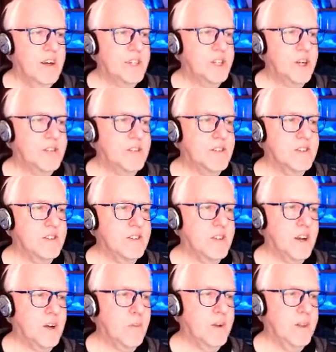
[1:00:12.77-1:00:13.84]
Justin
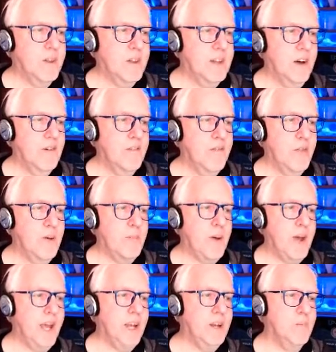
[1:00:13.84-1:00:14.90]
said, I really love the
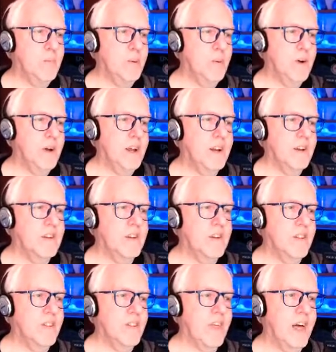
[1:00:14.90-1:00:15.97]
pain point.
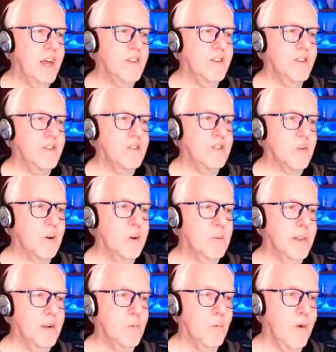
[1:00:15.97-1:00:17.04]
That is
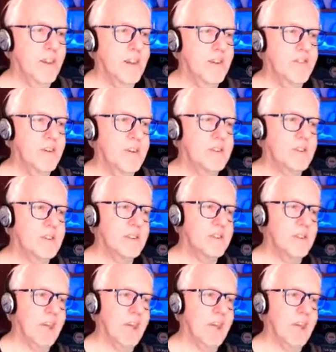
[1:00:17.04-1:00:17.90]
extremely relevant in this